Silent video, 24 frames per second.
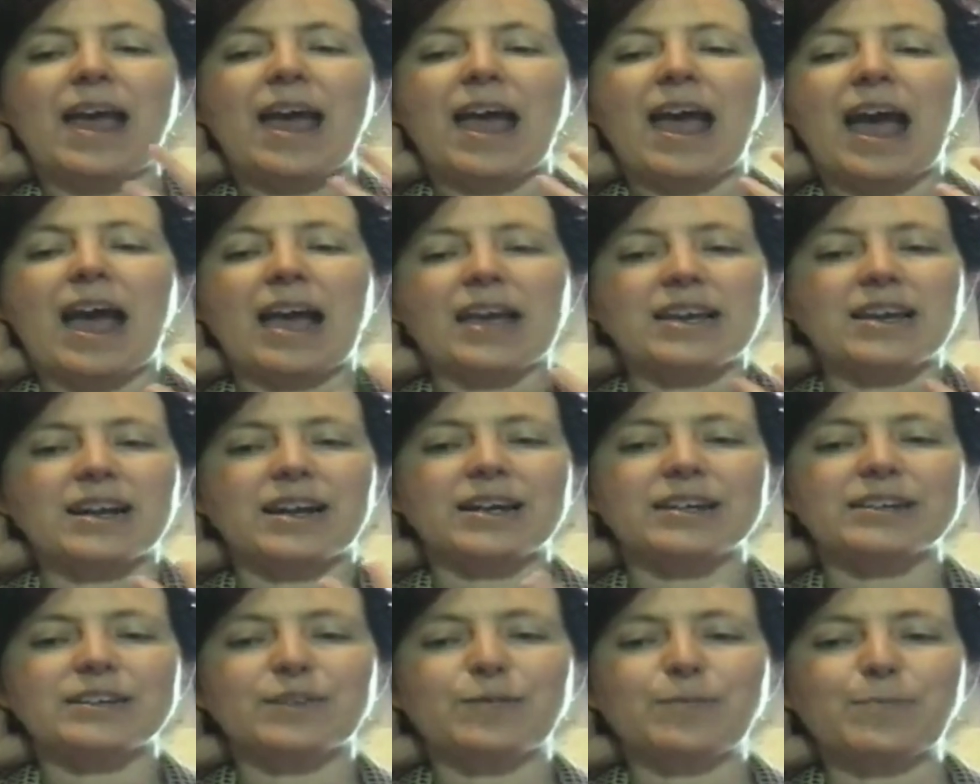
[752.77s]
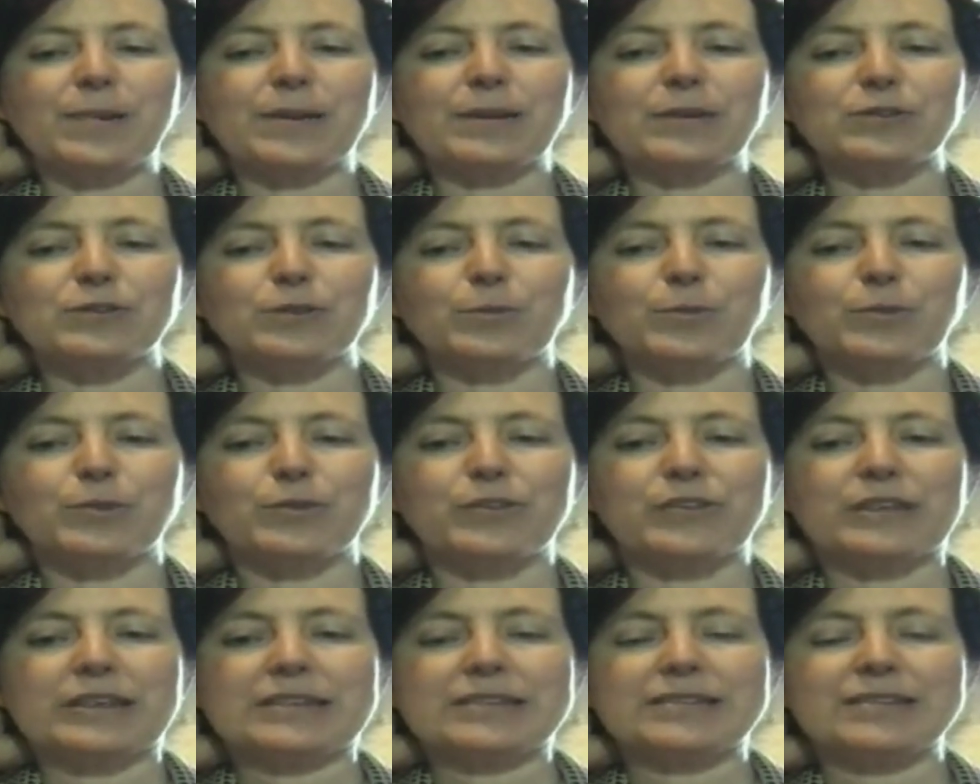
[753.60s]
and kind of build up your
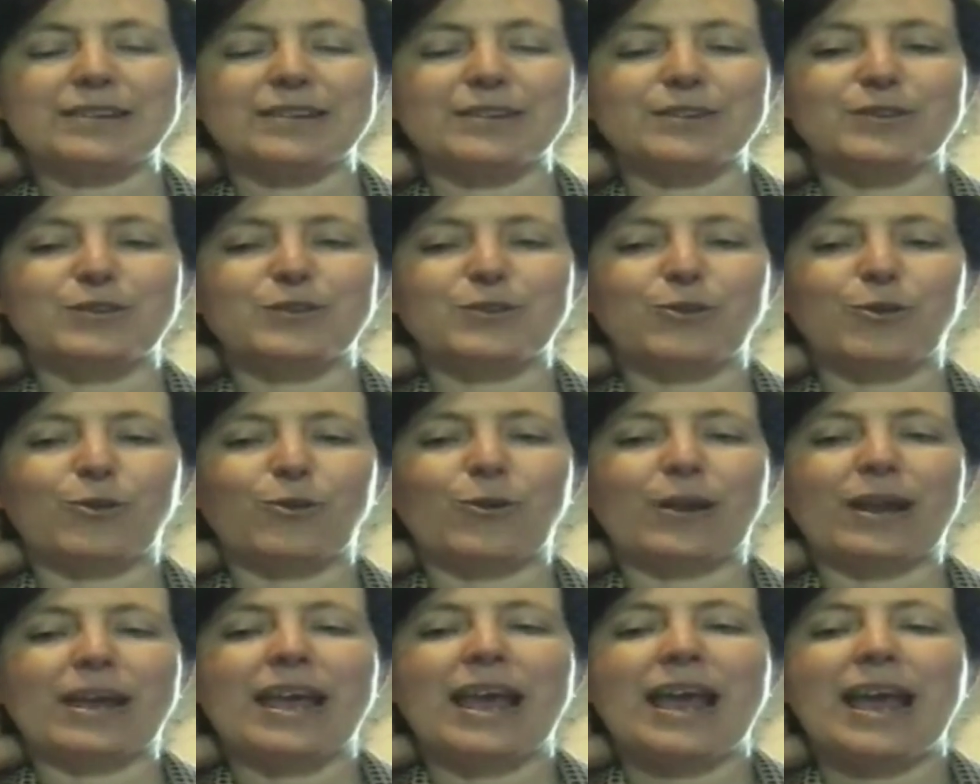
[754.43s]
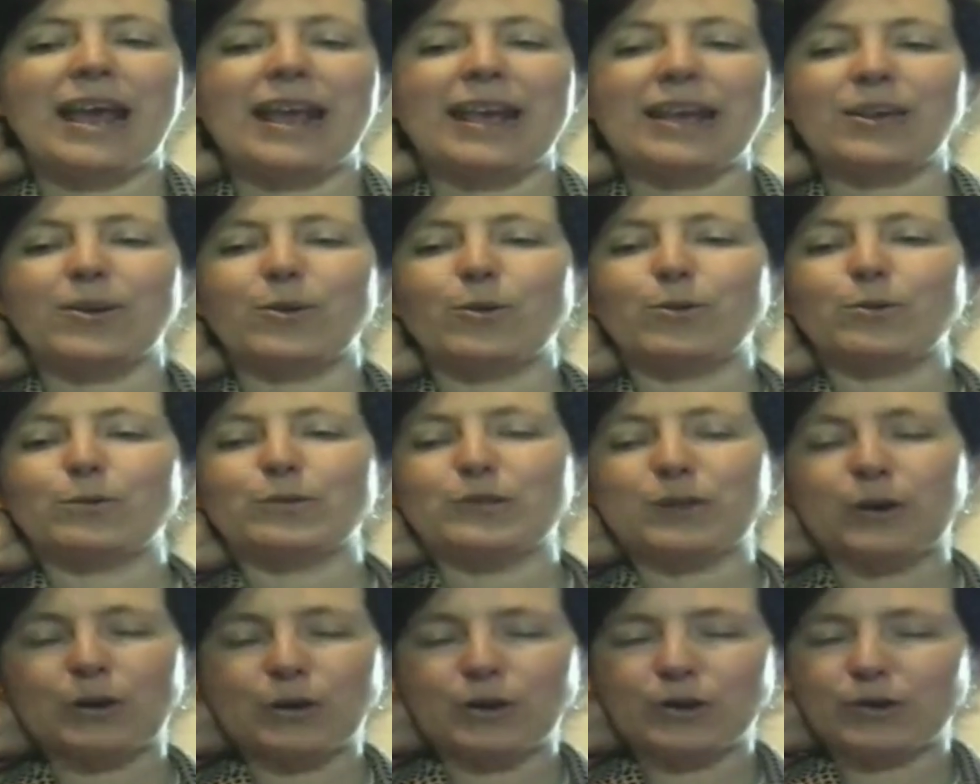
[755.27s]
seaside story. He'd
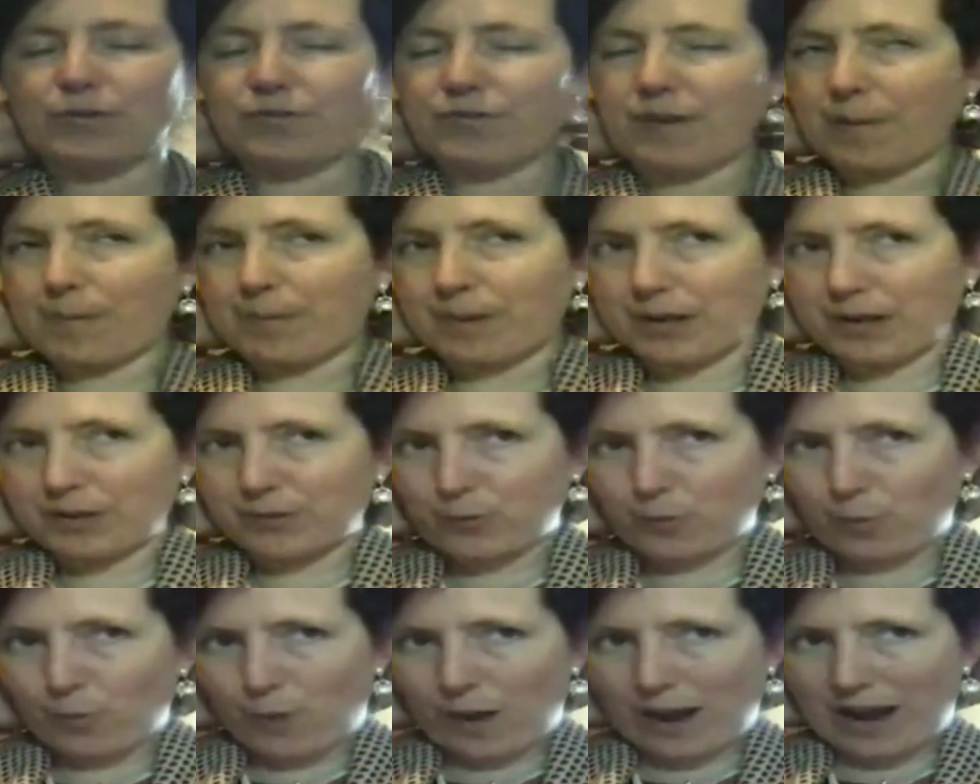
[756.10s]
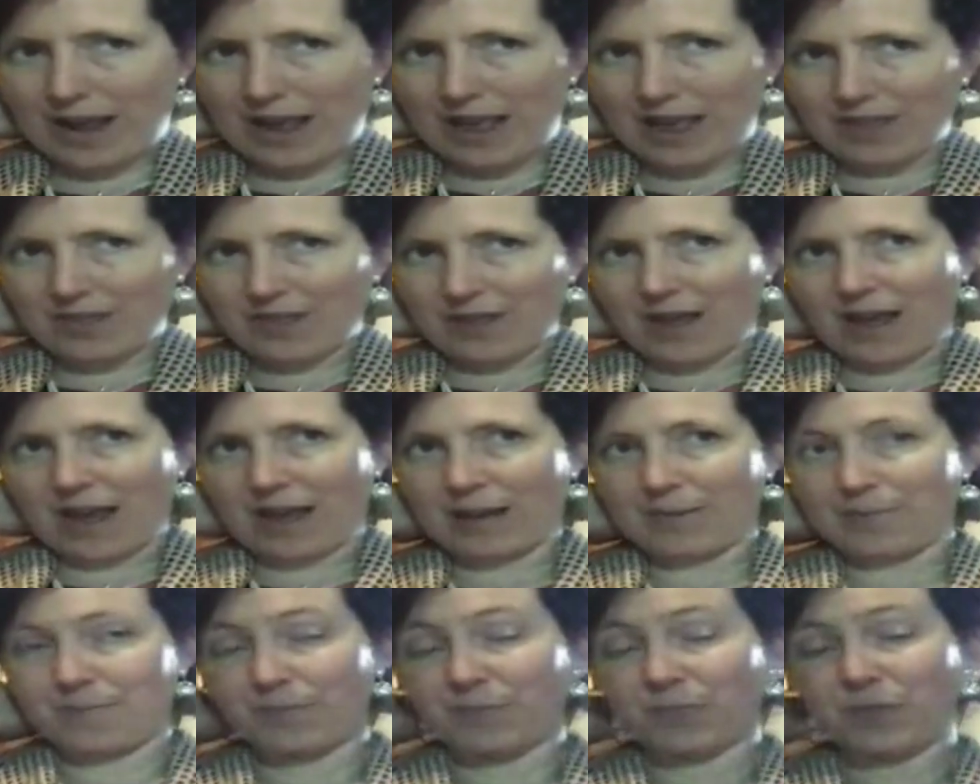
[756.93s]
also look fabulous with
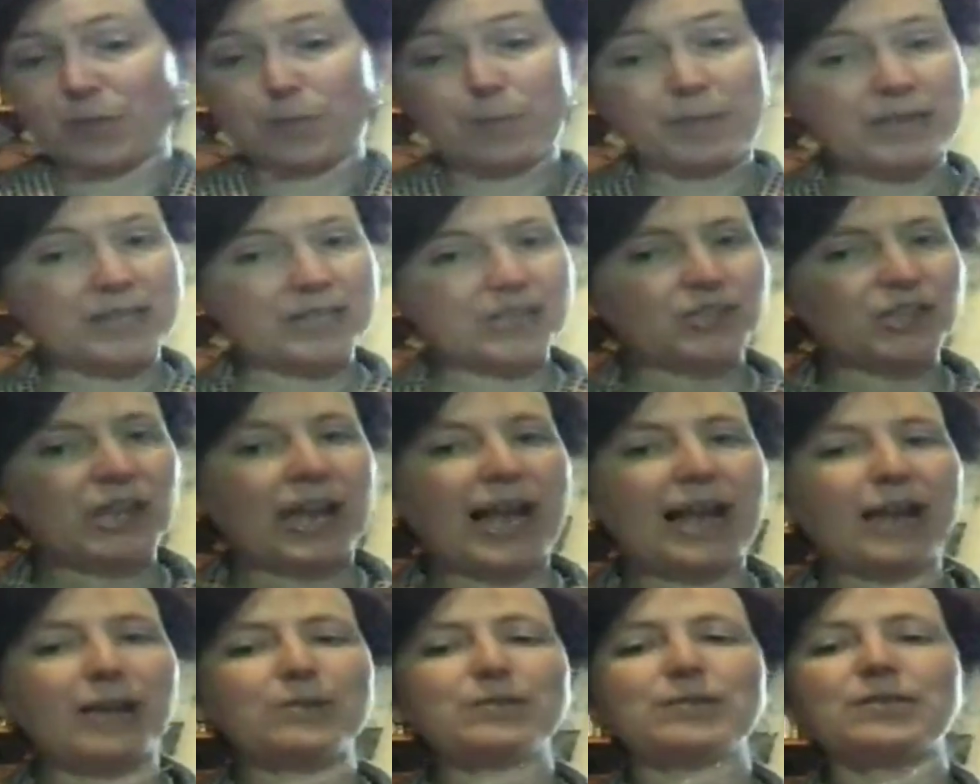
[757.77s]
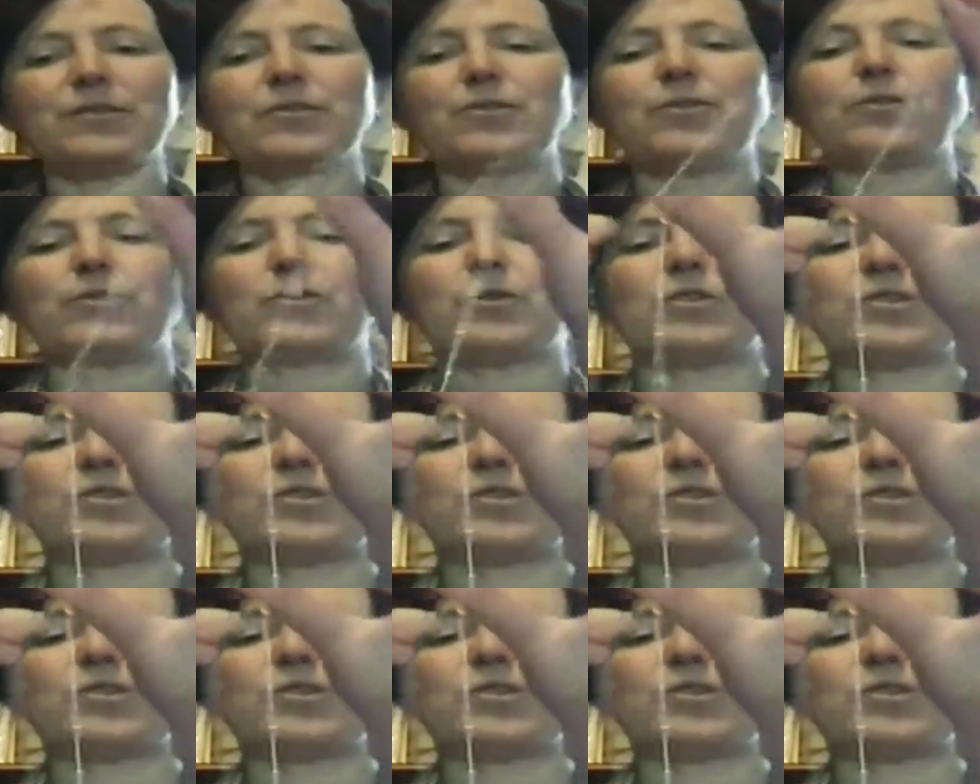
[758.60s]
the beach house. If you've got